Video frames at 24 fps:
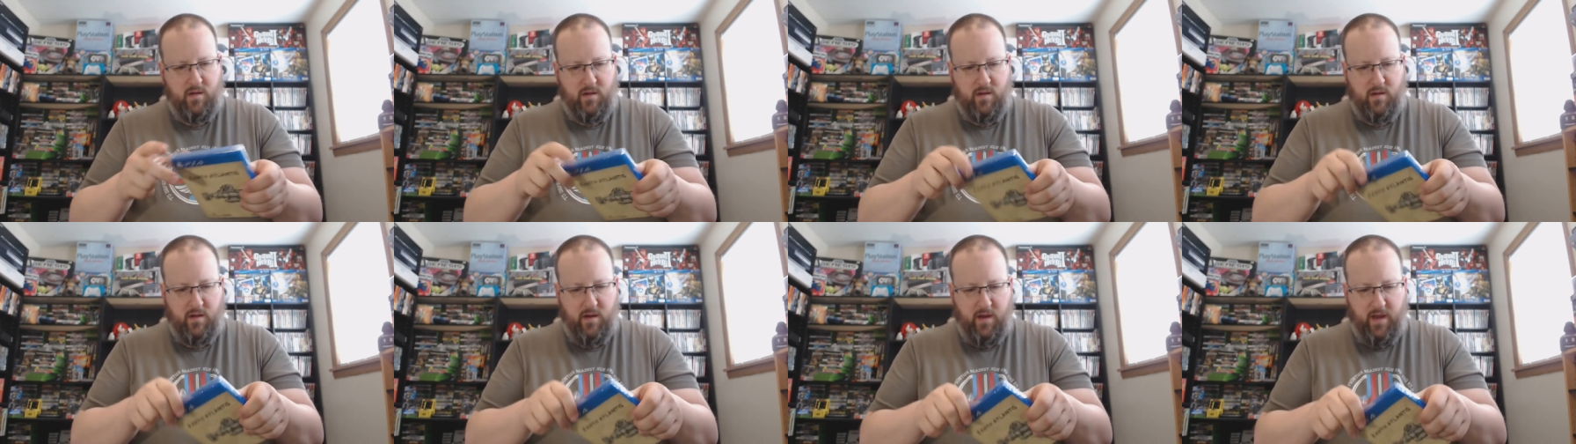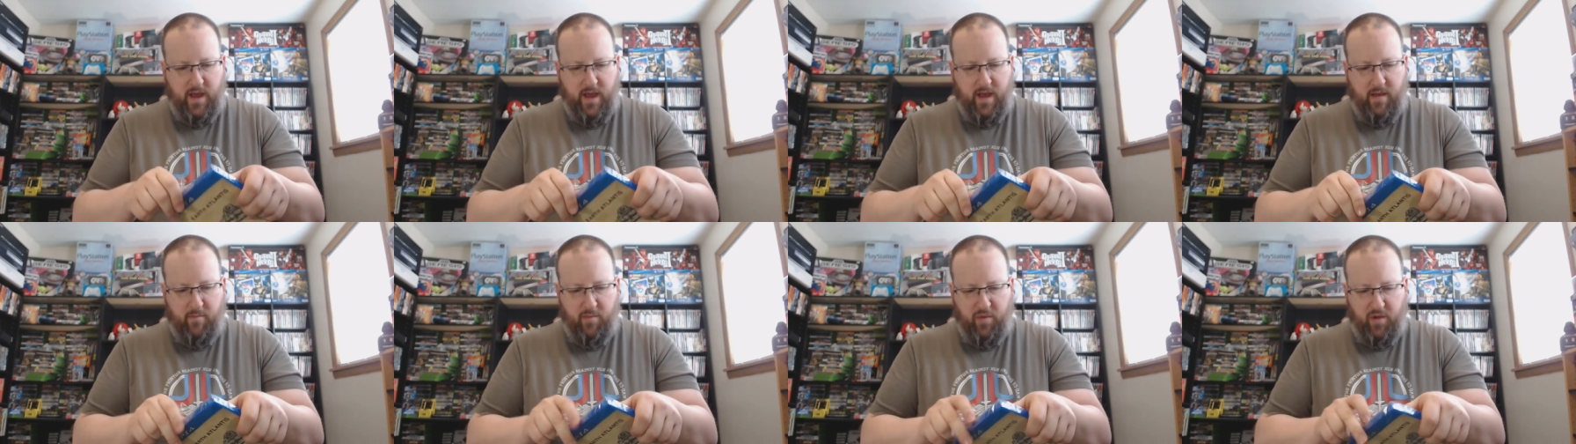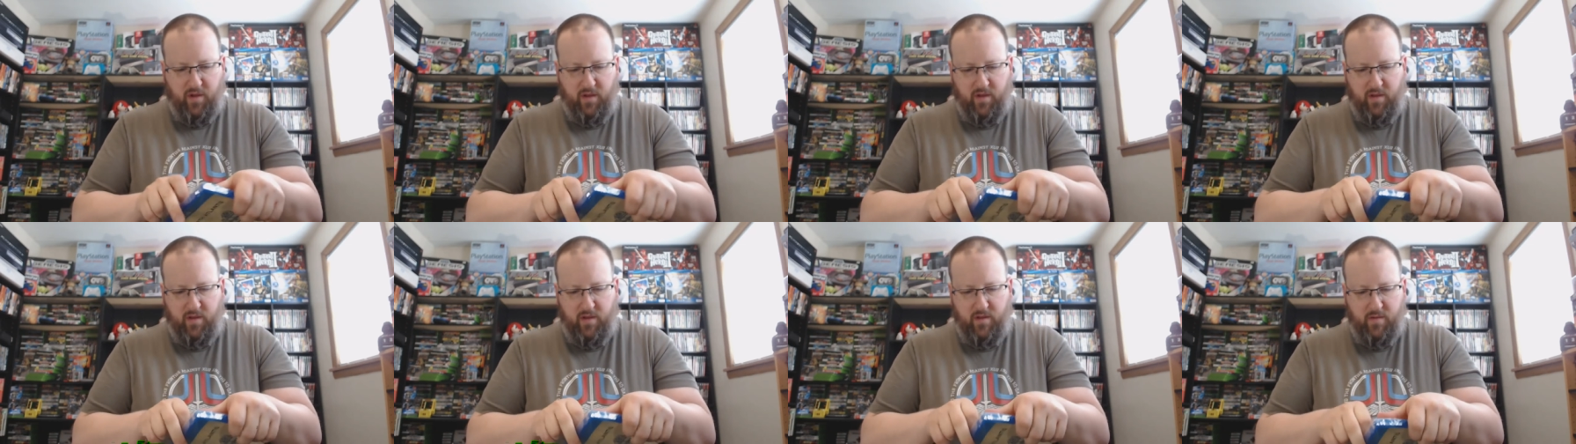
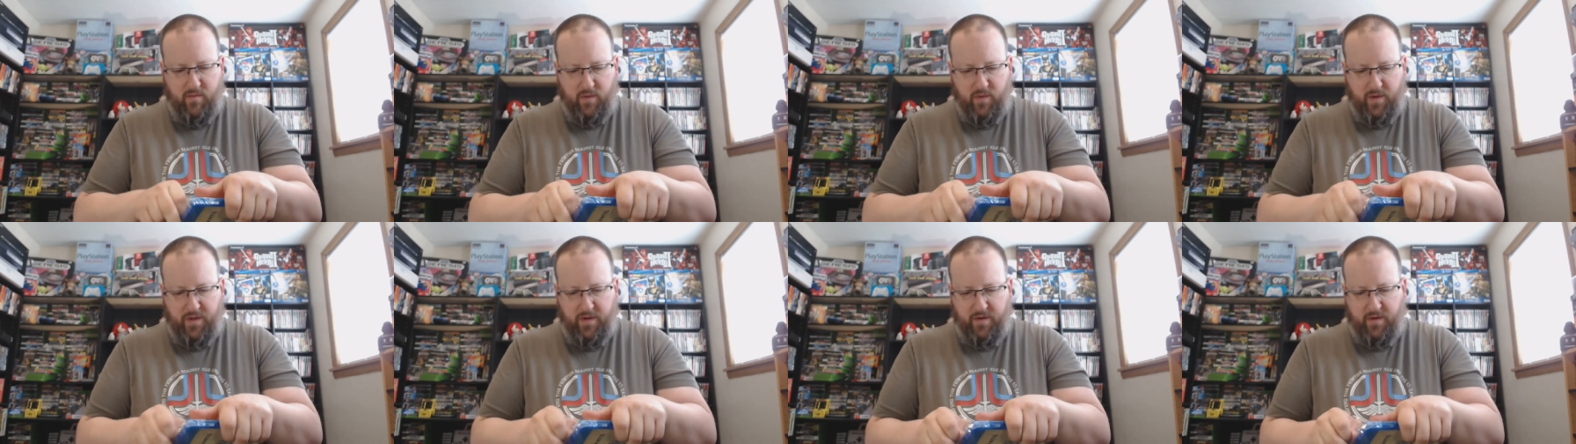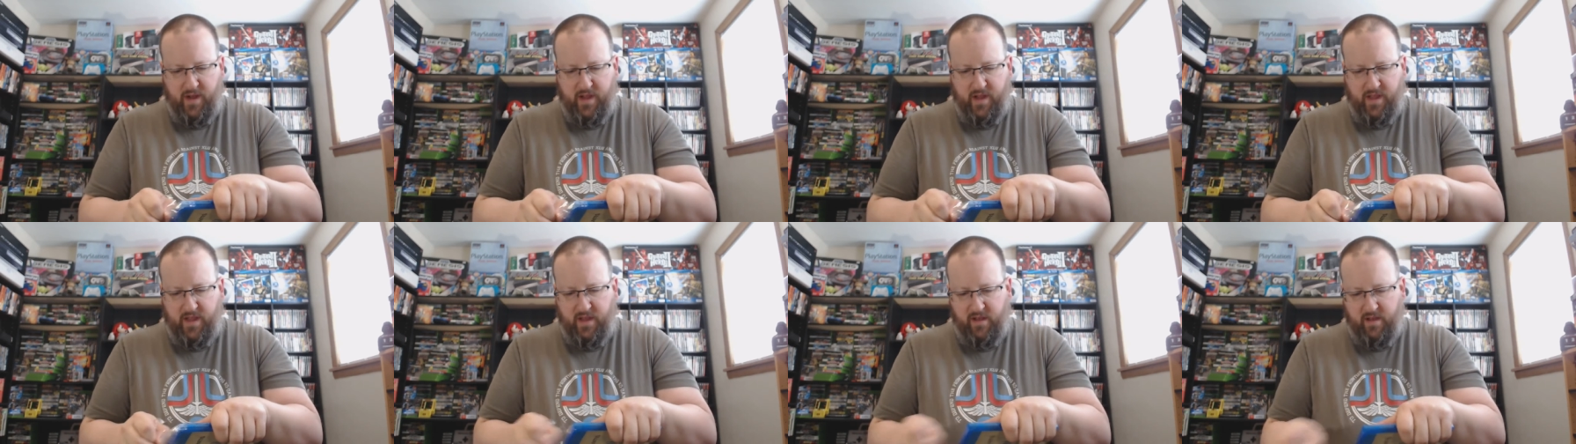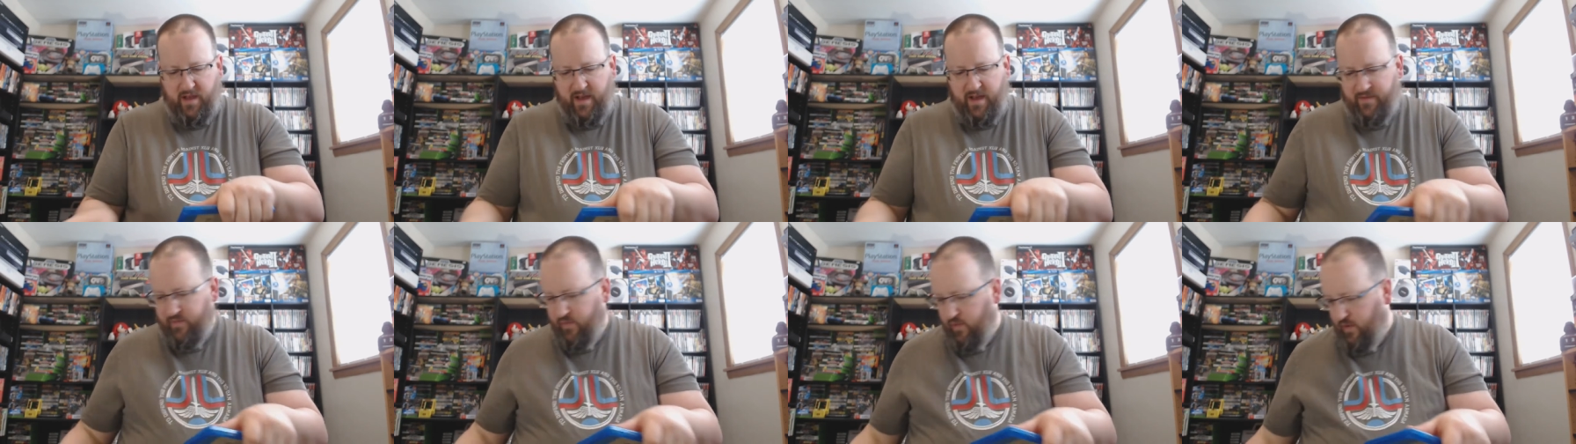gamble whether or not they'll
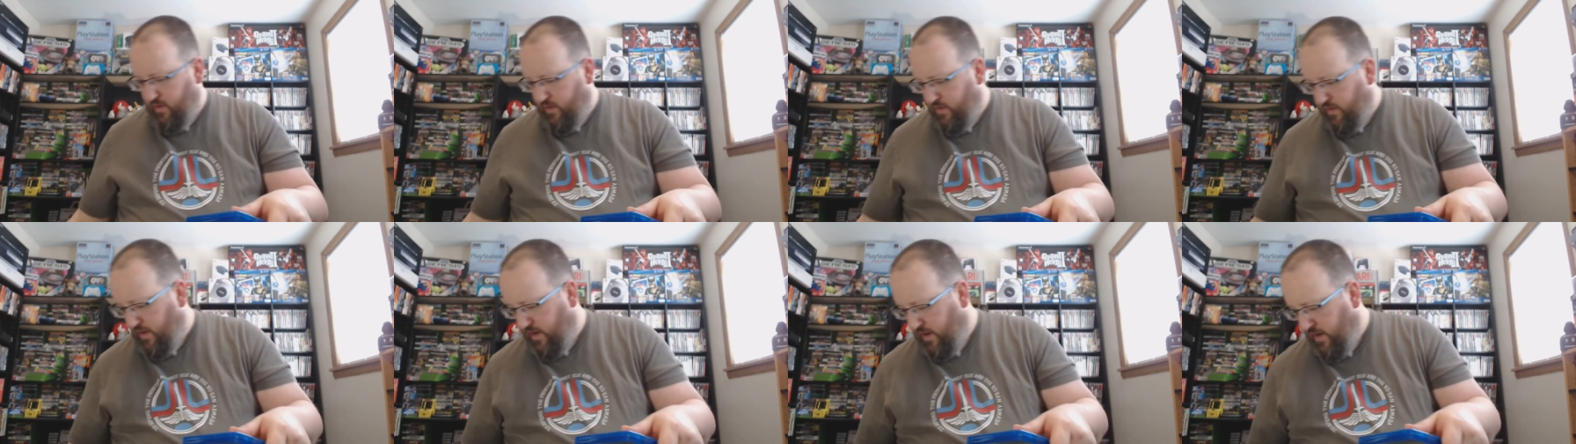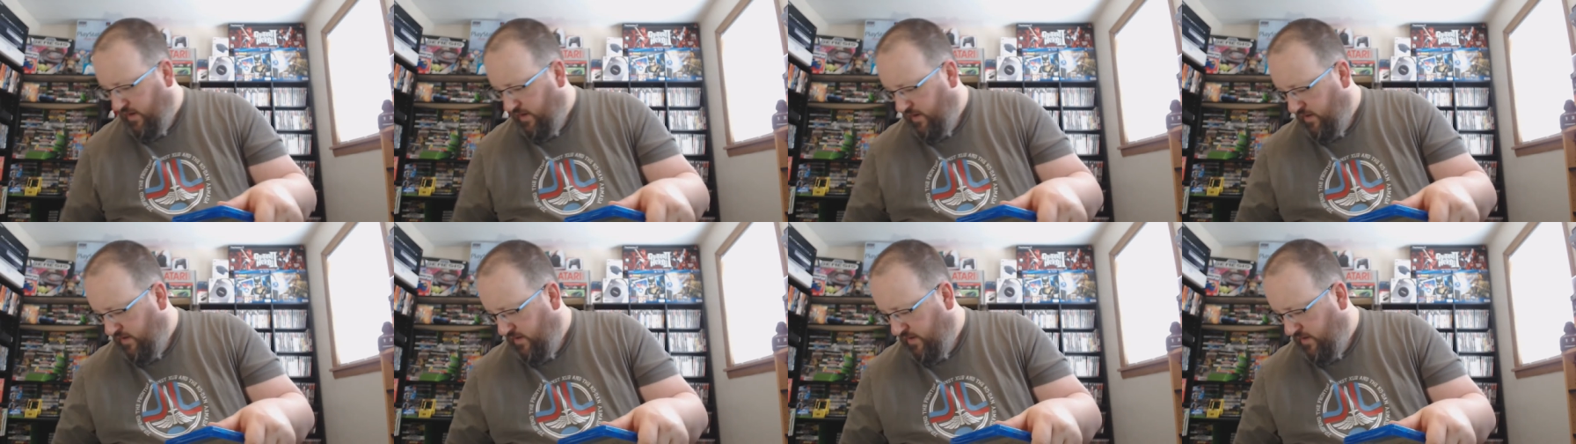have one or not.